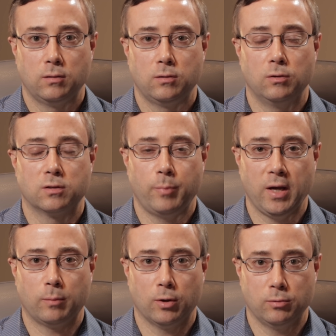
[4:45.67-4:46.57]
to the
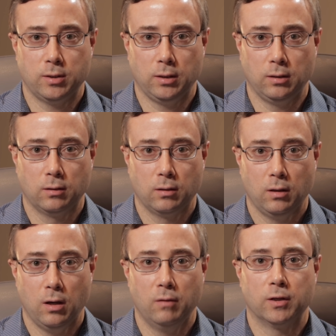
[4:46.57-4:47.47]
spike protein
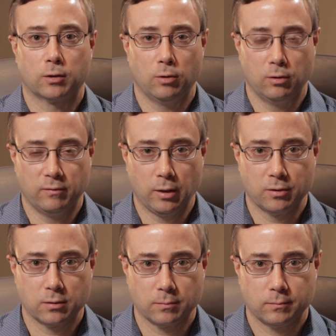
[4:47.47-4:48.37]
of the
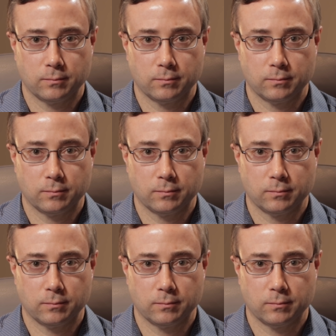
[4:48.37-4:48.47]
coronavirus.